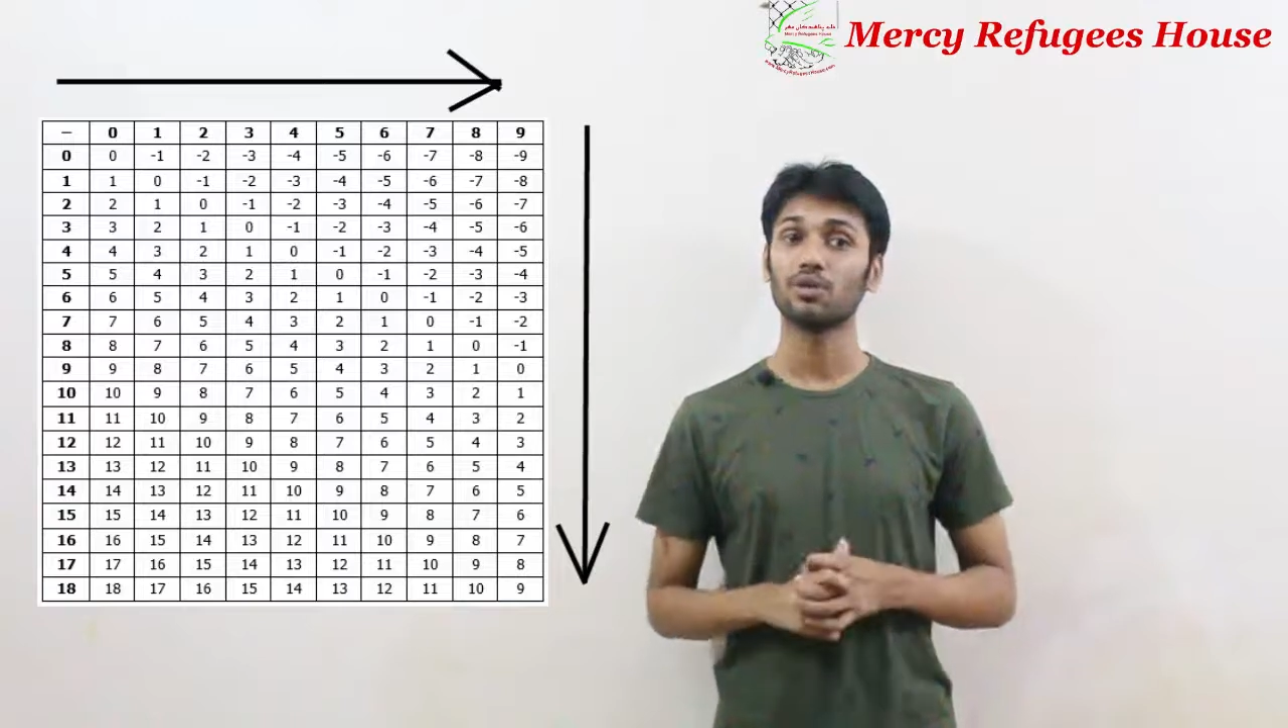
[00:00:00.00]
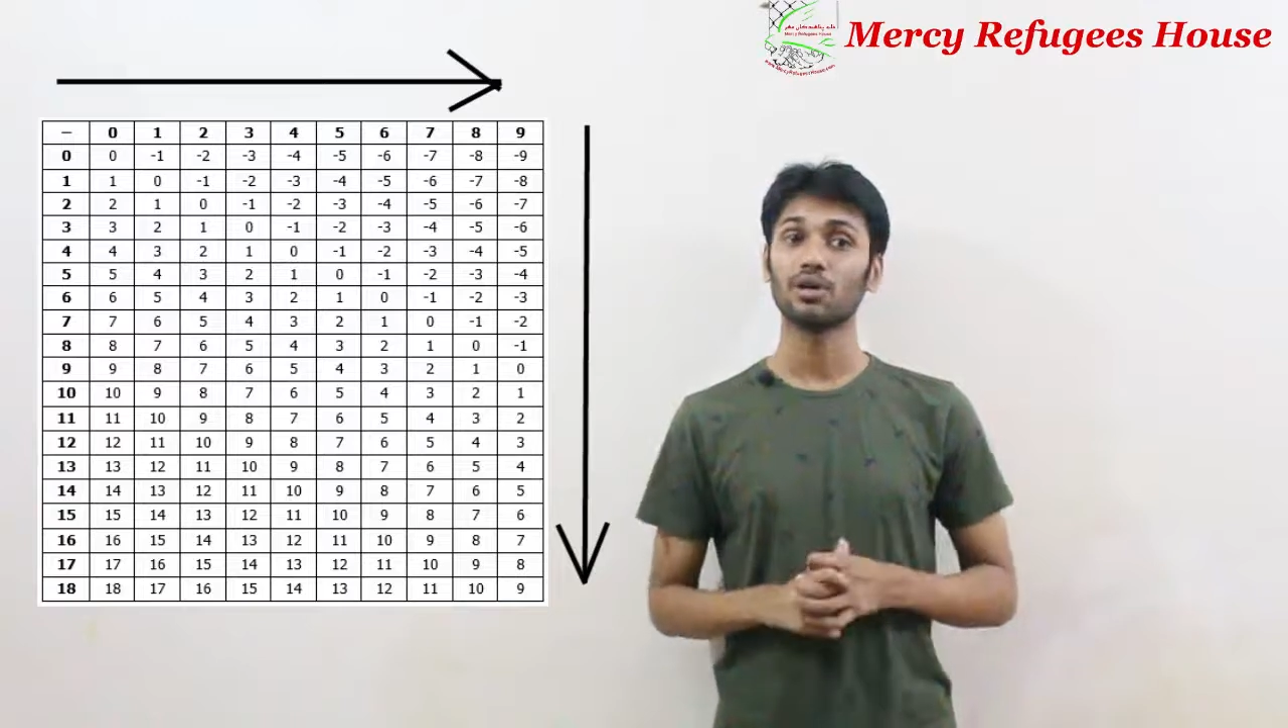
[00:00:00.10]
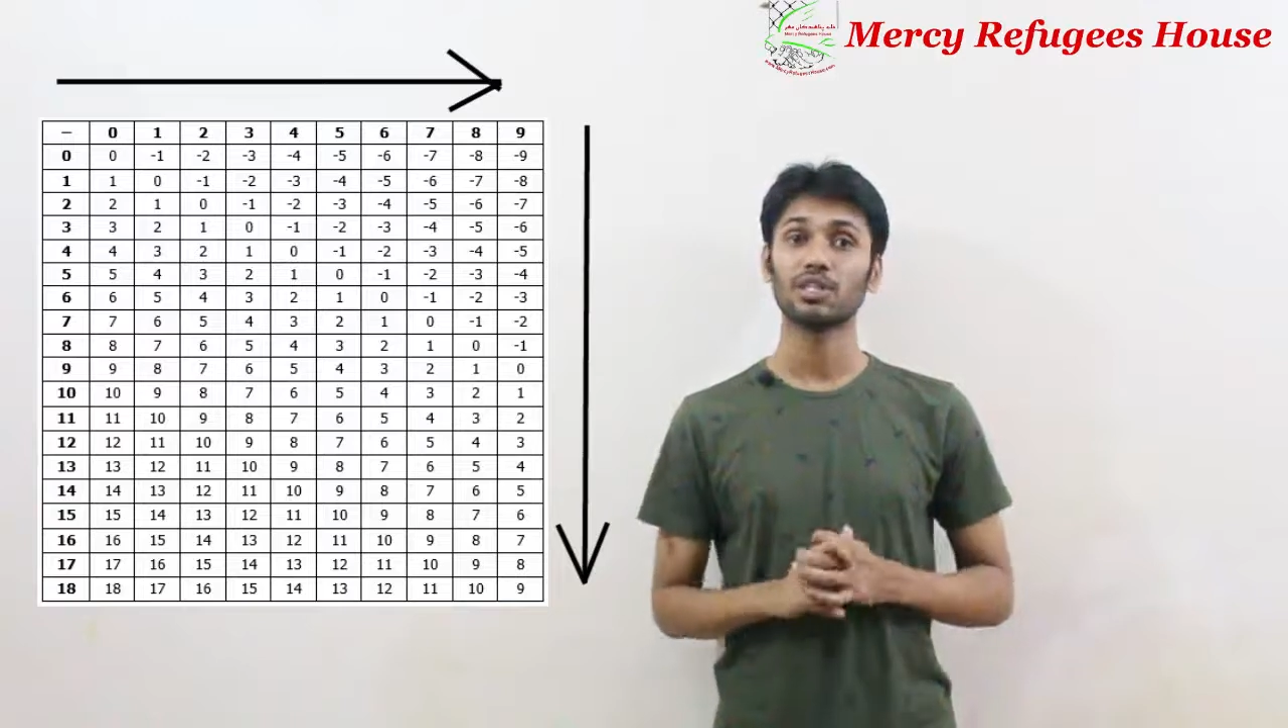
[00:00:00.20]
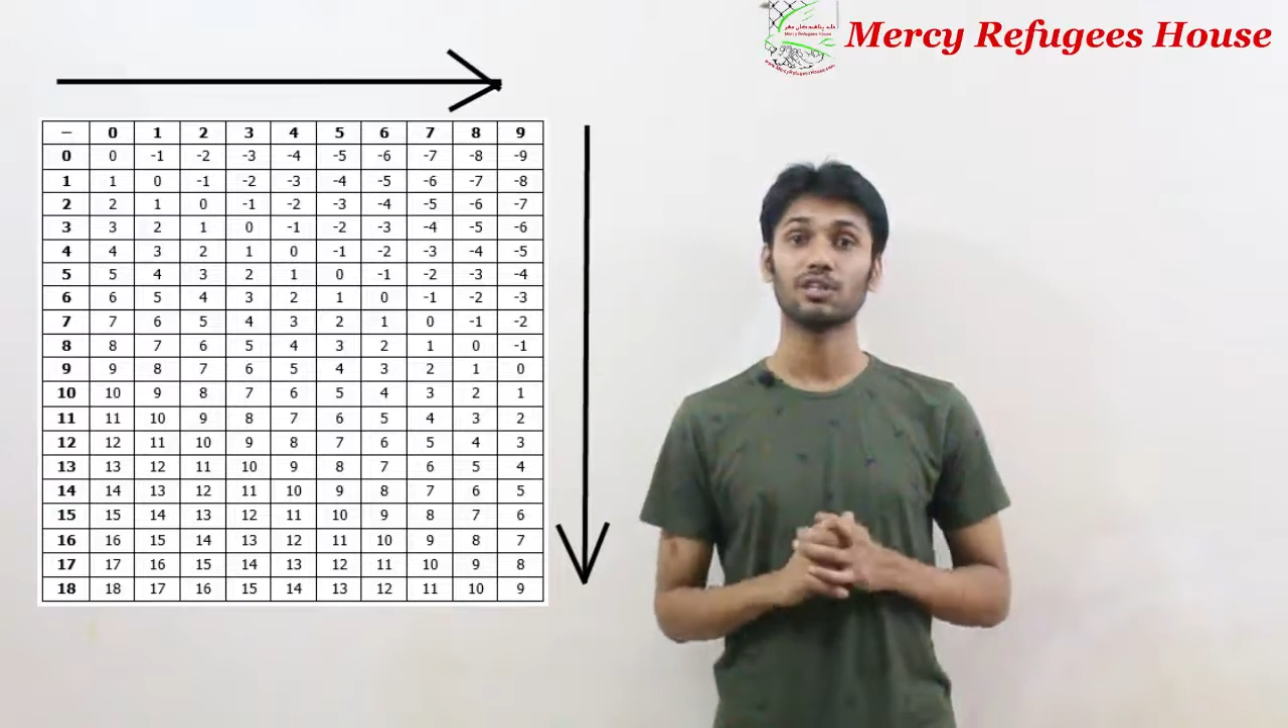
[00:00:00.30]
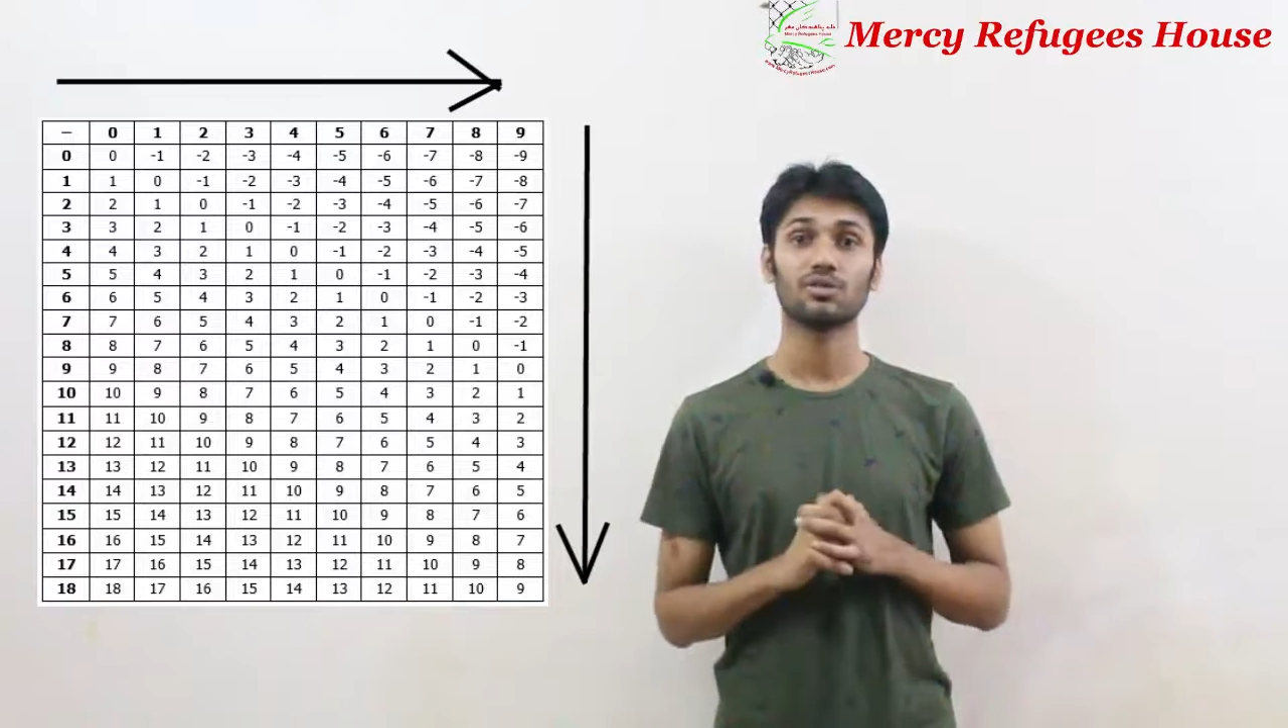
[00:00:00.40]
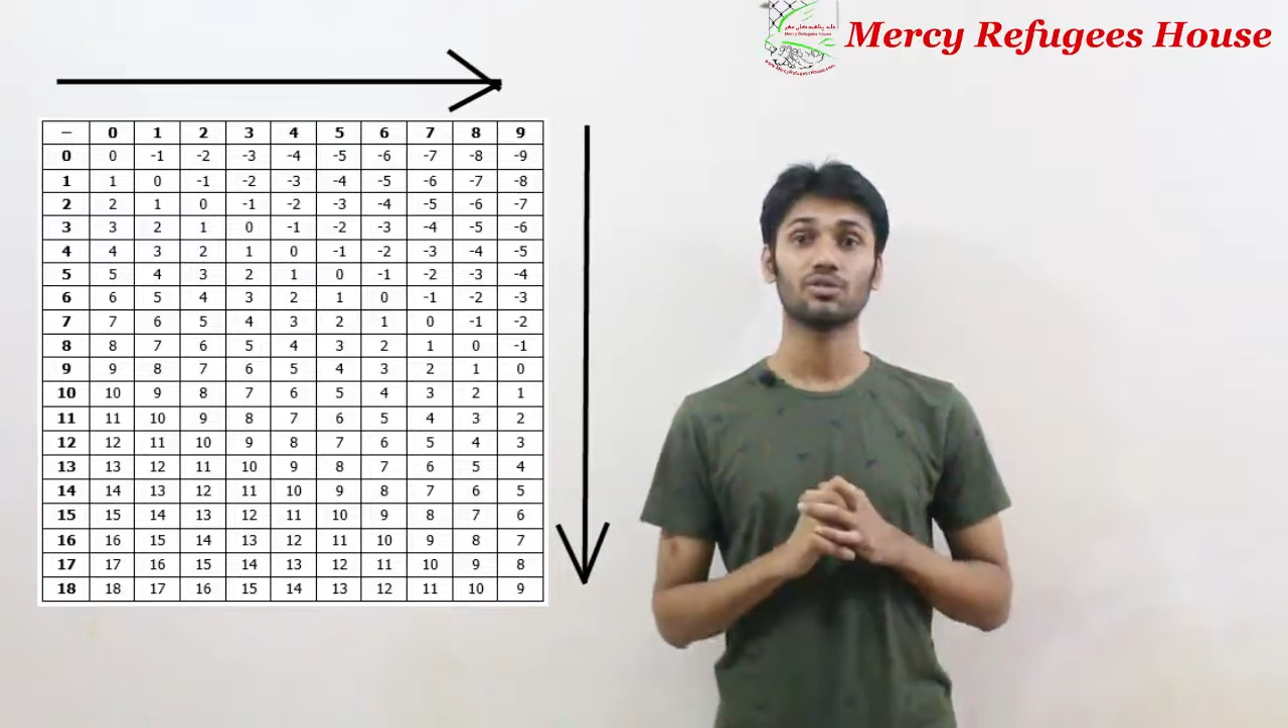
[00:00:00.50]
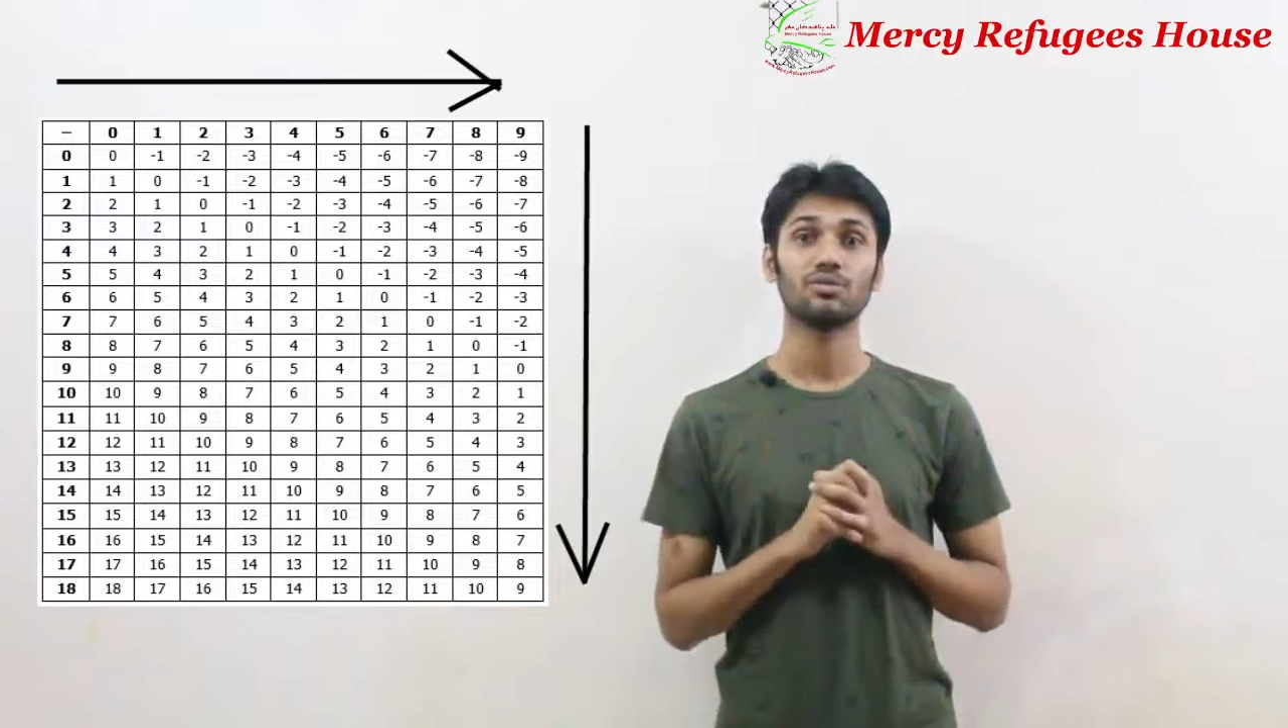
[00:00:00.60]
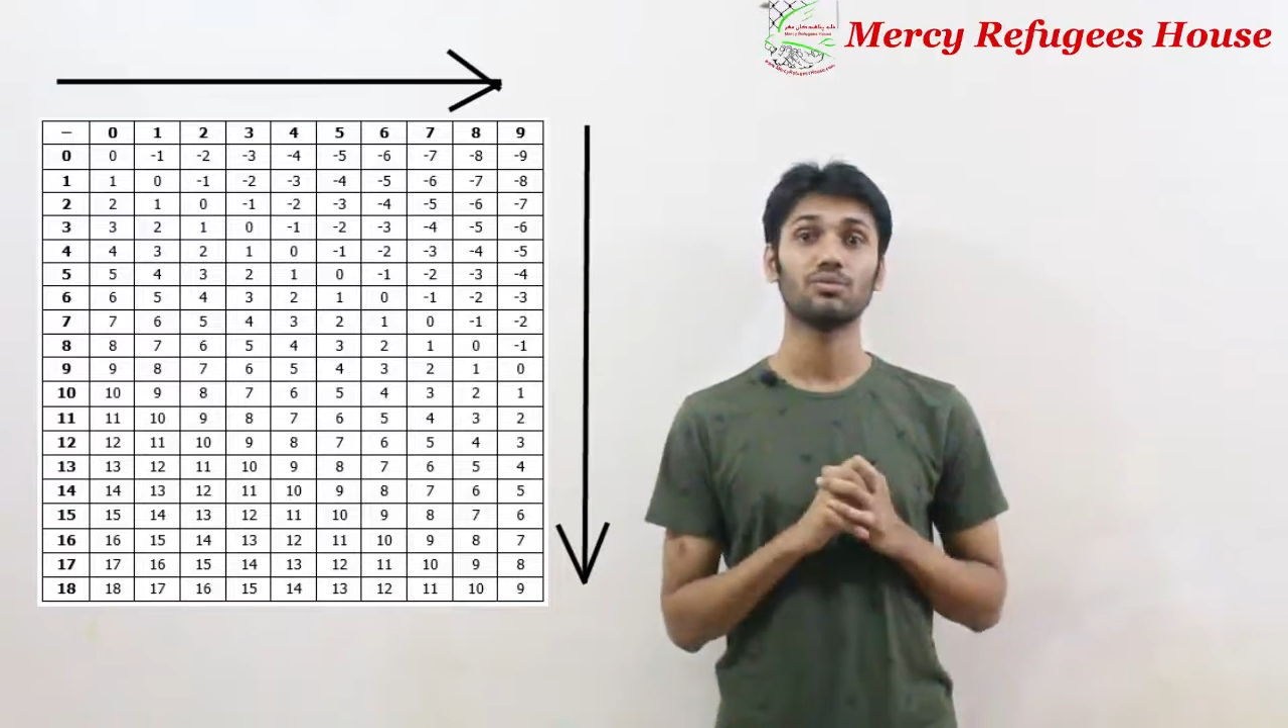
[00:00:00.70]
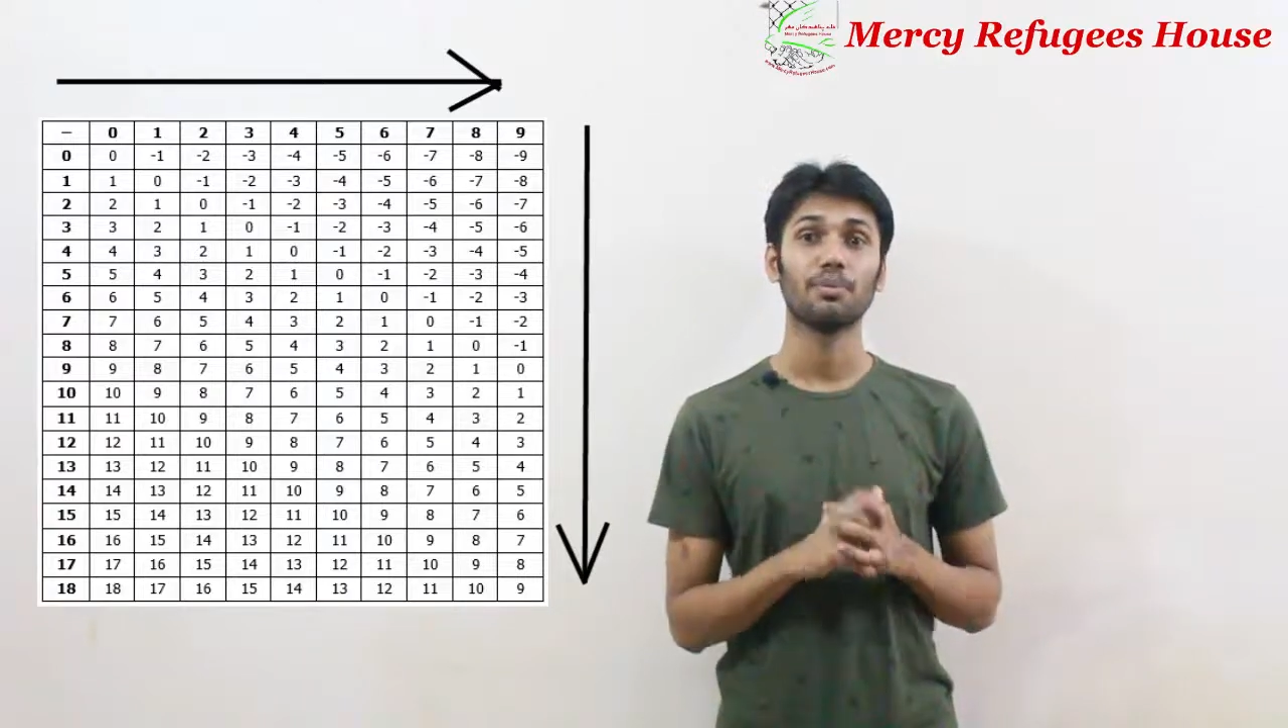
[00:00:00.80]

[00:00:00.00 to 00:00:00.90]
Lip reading: 1 equal to